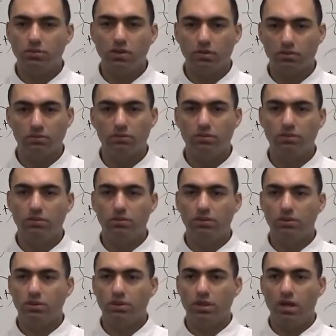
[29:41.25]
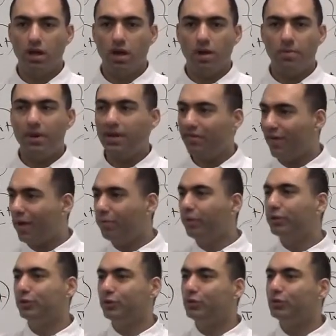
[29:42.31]
No. But if I
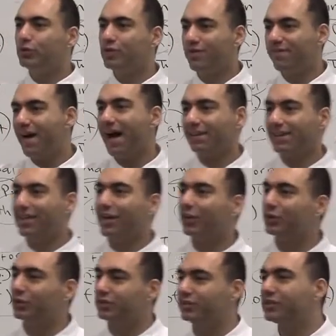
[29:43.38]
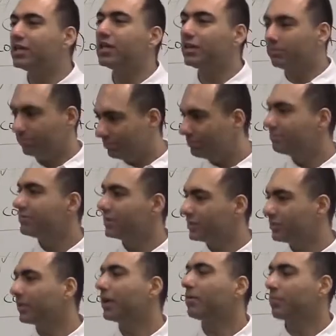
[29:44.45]
put due to the fact that I couldn't see him,
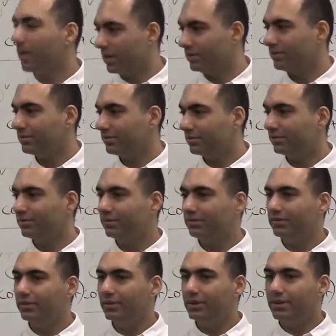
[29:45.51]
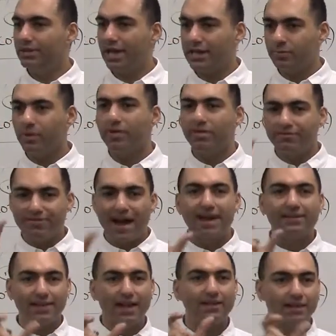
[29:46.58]
things become right. That's why the
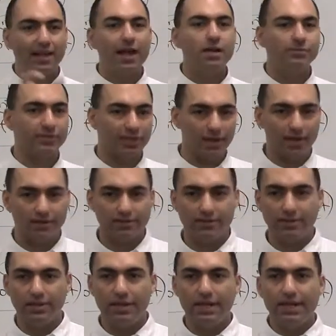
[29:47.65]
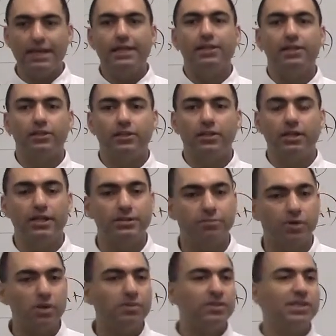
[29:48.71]
fact that helps a lot. It's
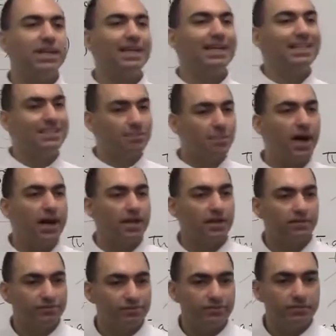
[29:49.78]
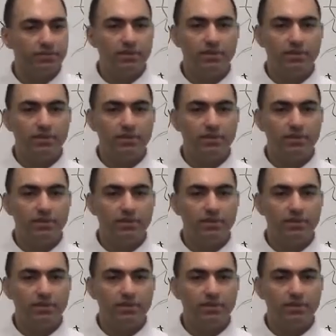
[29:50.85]
pretty much like in spite of.